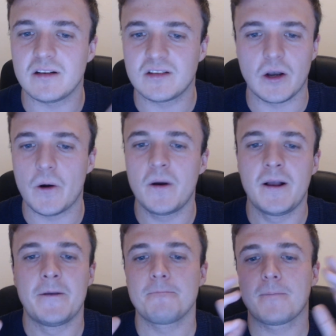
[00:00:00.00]
So
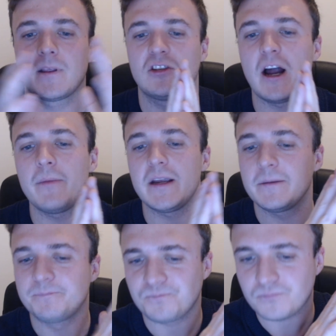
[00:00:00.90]
know what I
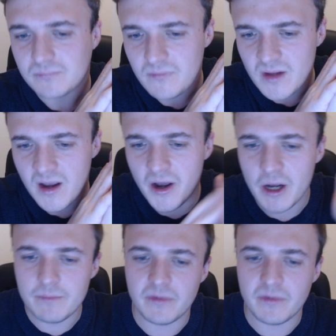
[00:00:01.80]
mean?